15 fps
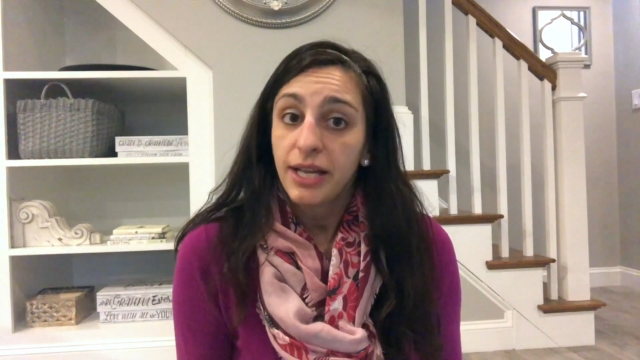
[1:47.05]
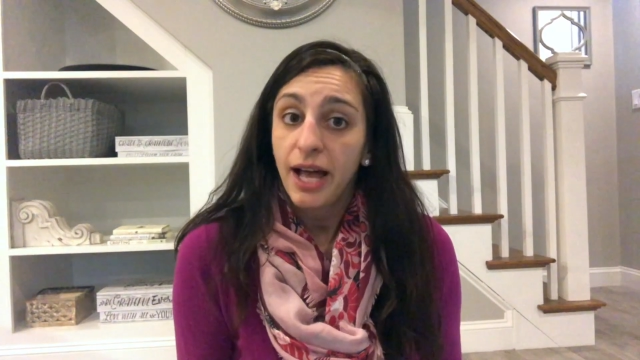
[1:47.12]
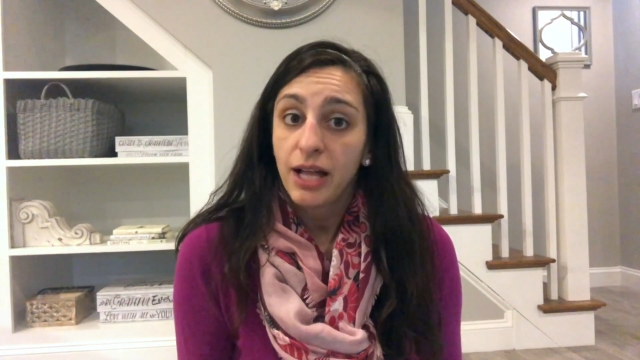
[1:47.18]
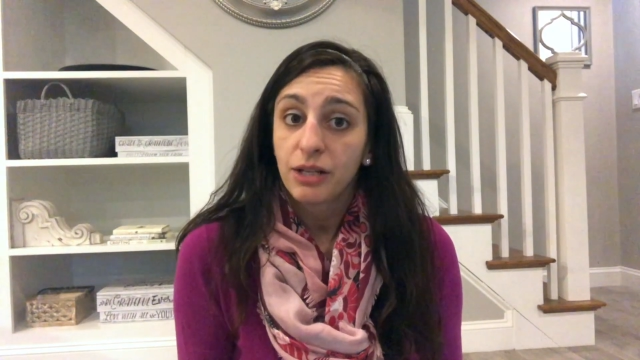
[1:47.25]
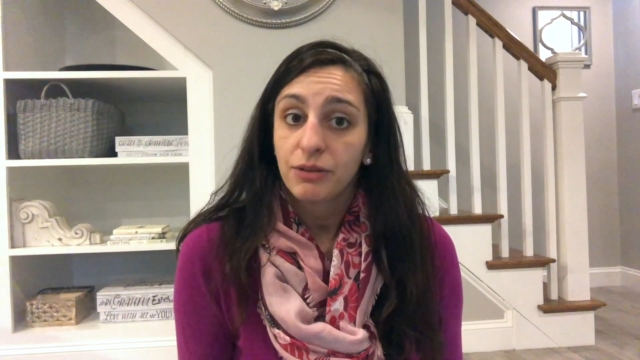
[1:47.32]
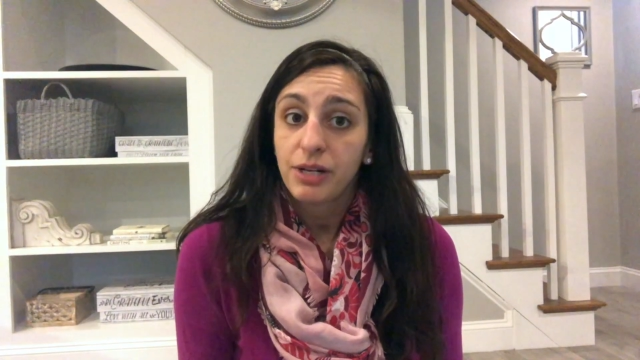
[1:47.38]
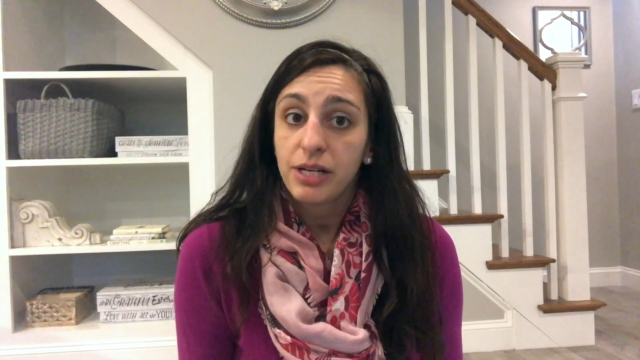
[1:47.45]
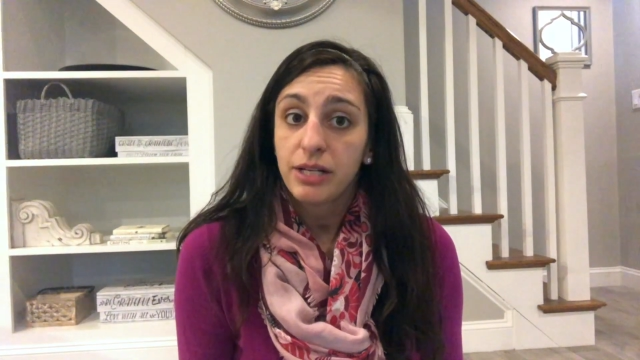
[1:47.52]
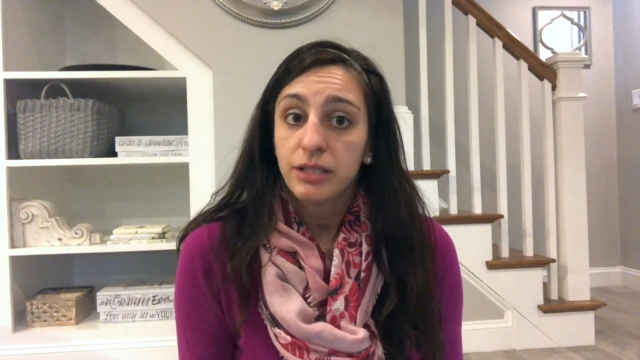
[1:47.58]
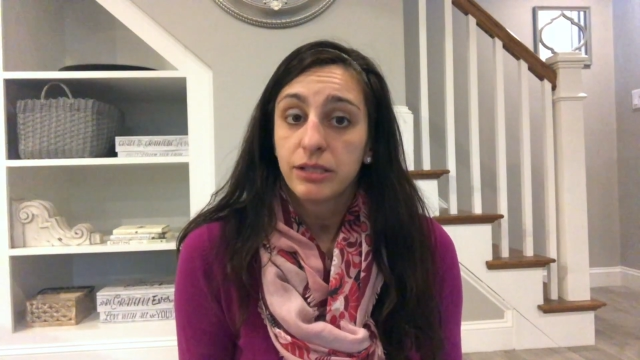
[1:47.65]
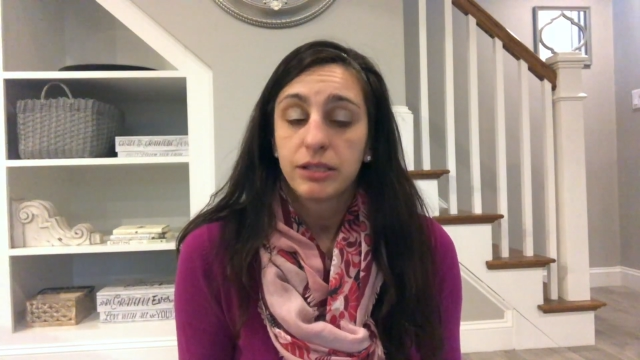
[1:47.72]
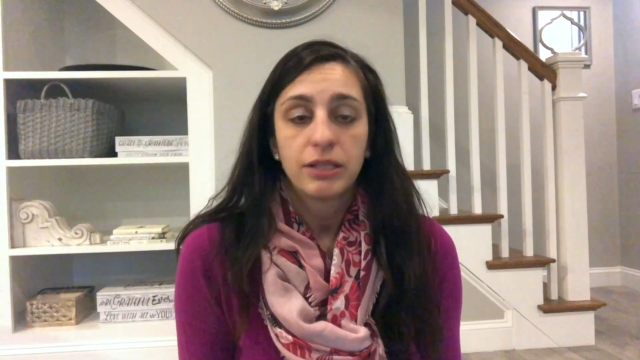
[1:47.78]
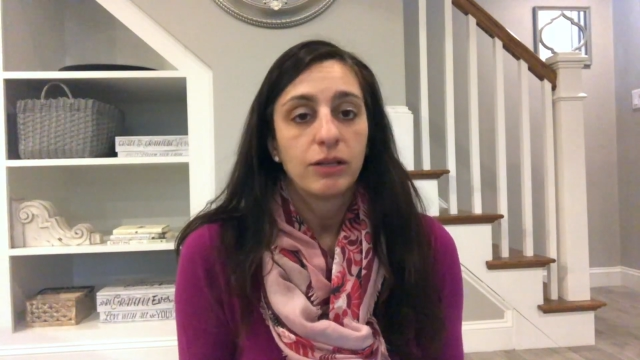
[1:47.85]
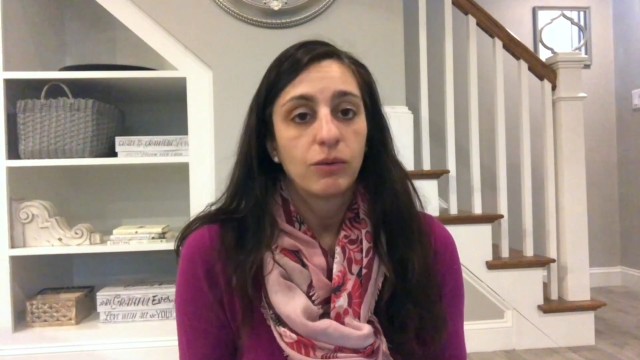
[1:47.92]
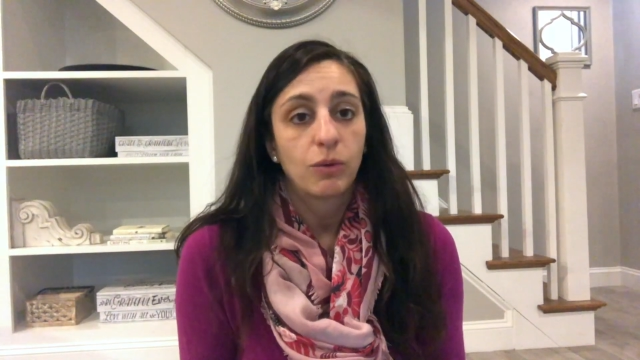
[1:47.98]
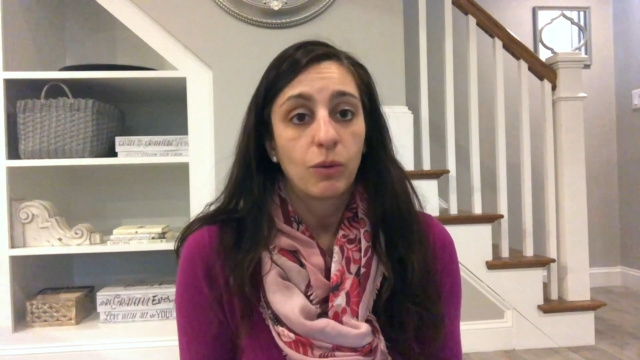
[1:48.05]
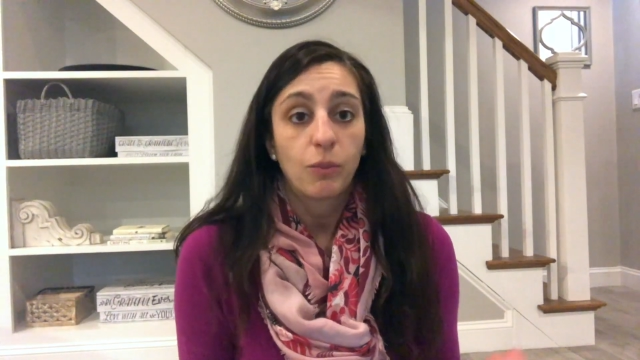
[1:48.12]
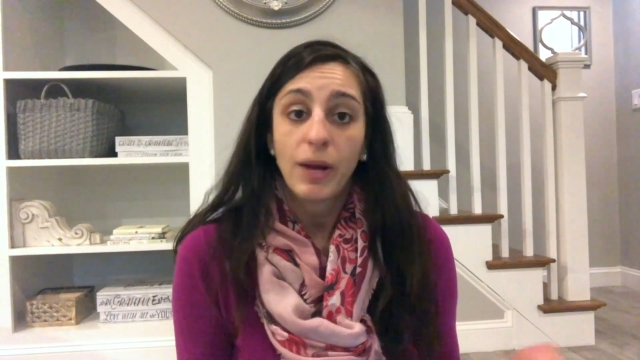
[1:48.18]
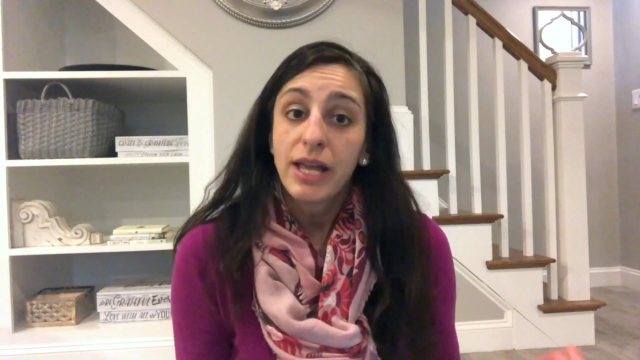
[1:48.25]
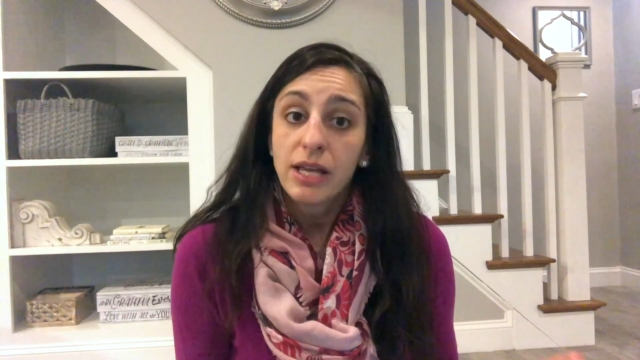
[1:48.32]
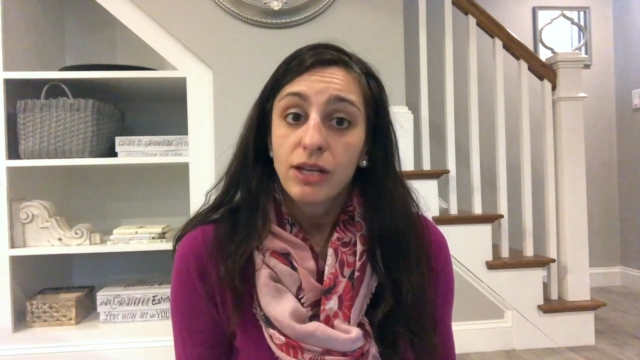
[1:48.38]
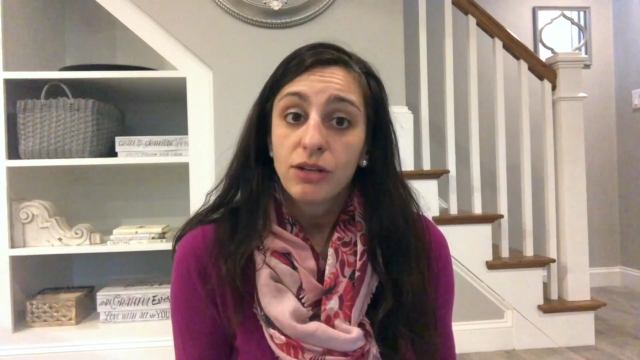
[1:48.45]
calories or
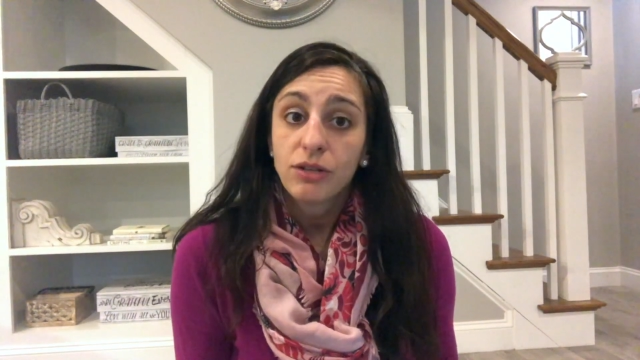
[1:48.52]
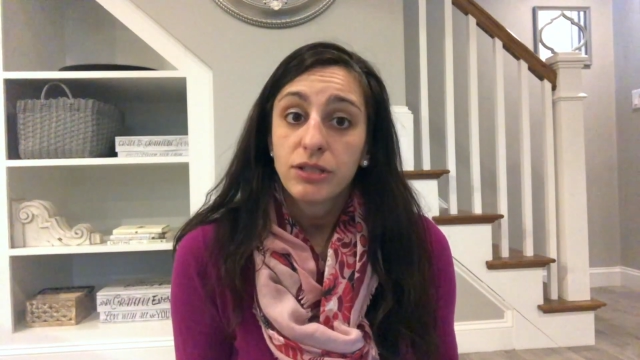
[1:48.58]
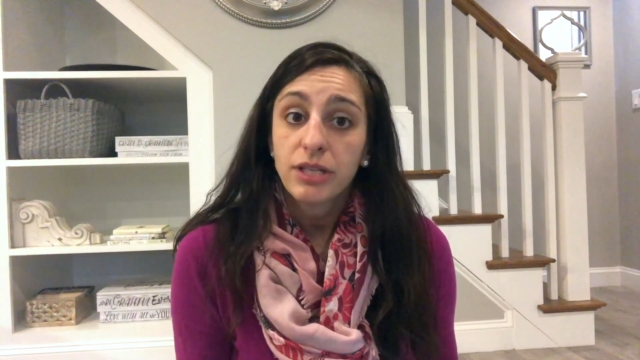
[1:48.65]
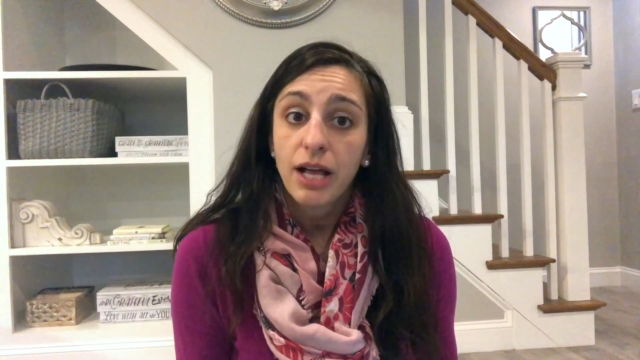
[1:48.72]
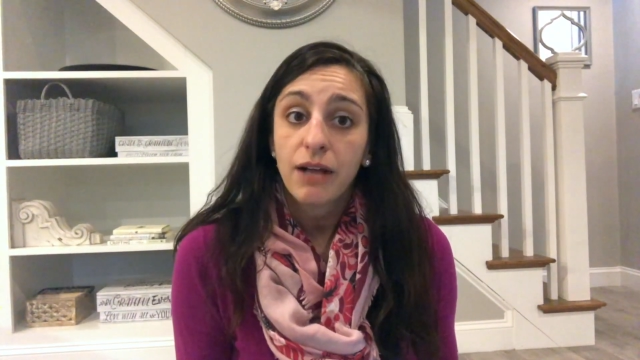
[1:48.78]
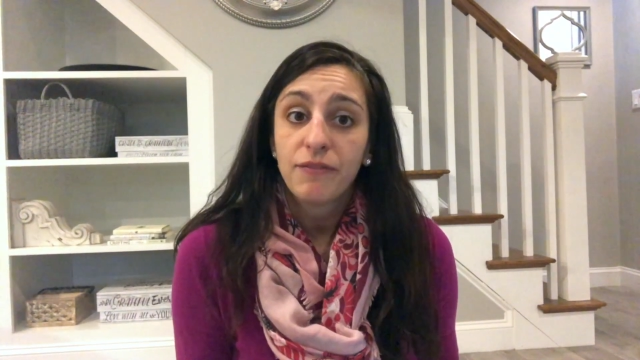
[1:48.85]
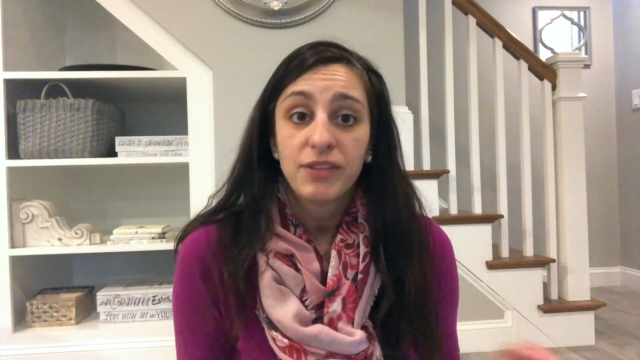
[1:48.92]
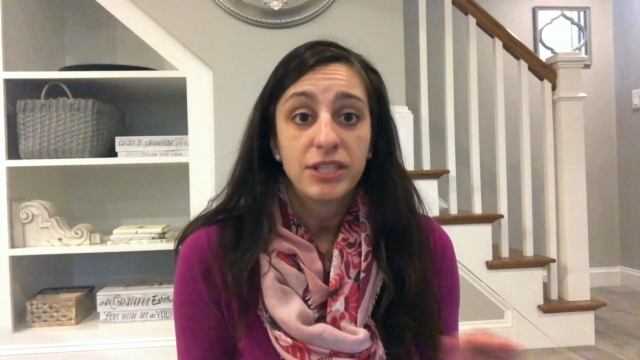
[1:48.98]
weighing yourself.